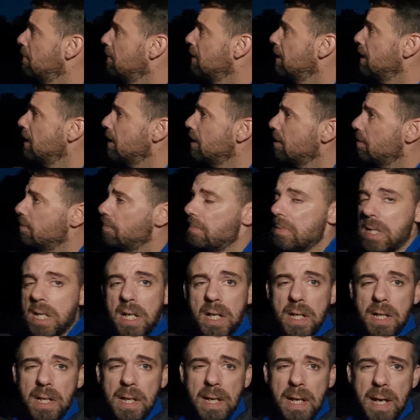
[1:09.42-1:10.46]
get
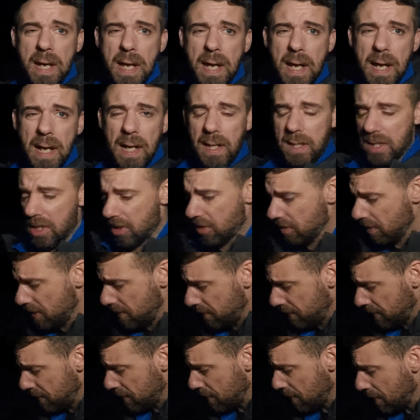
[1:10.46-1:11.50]
some
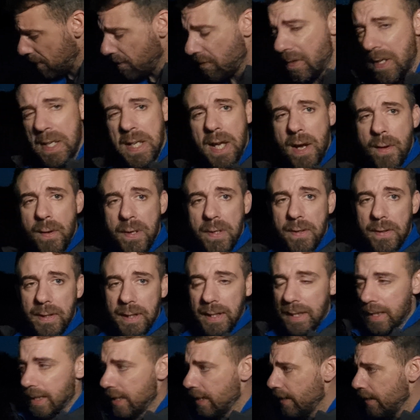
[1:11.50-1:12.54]
astrophotography going
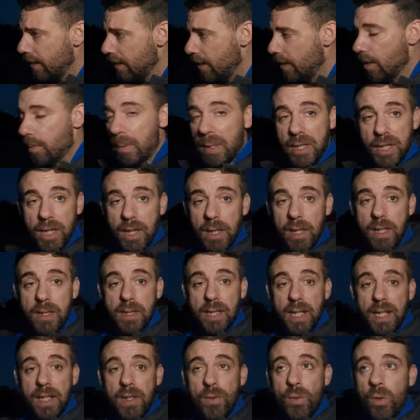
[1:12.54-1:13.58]
on here, and I'm actually going to
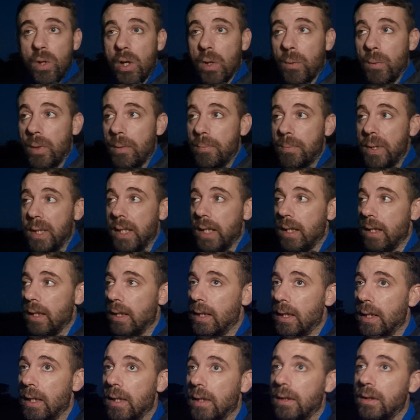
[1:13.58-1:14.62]
take you along with me.
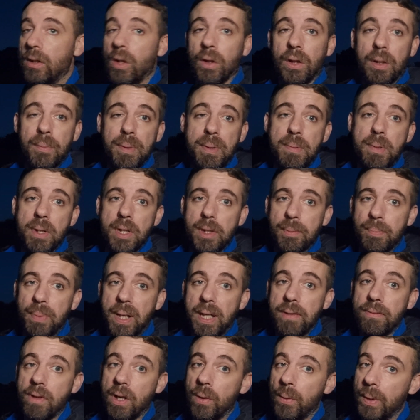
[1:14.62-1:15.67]
Not going to be much
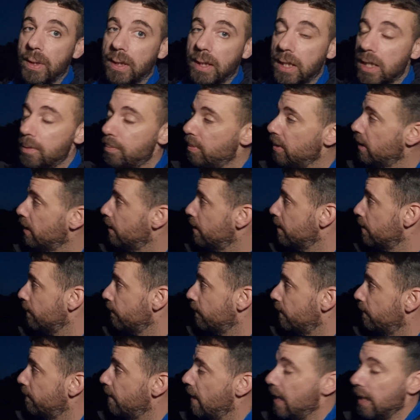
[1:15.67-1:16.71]
B-roll in this because
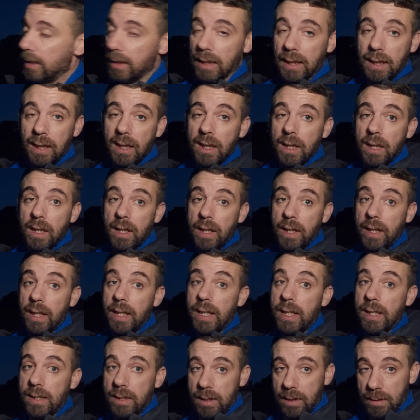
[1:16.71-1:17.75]
of the fact that it
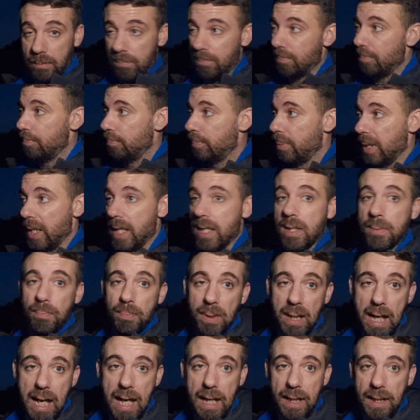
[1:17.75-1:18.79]
is pitch
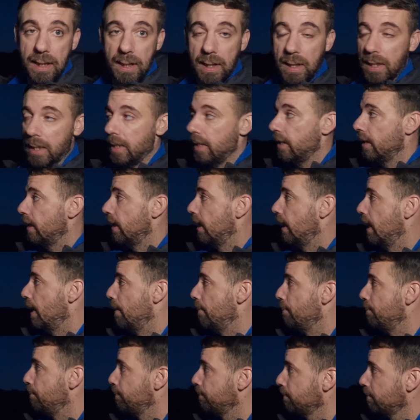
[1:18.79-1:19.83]
black,
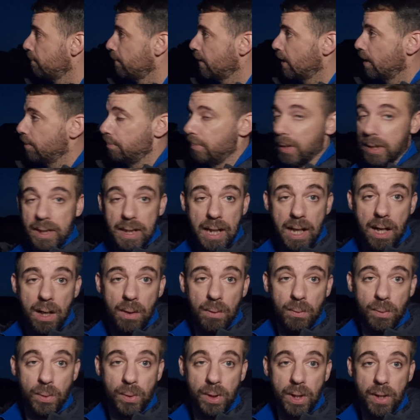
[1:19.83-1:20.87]
but yeah, I
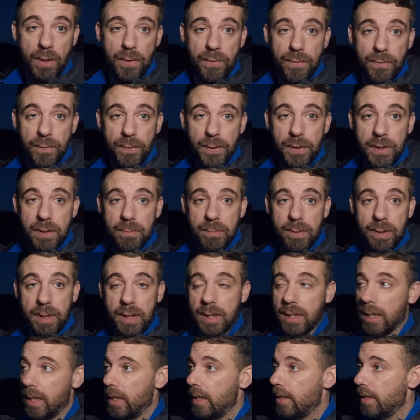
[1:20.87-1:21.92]
will go through some of the
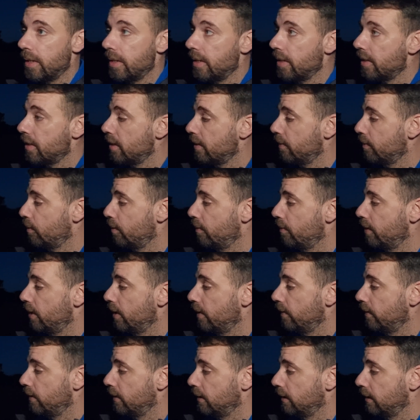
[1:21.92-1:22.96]
settings and stuff with
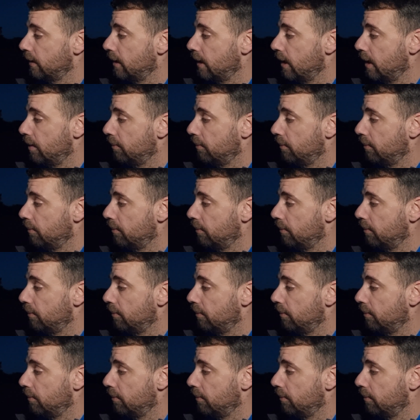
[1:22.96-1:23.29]
you, and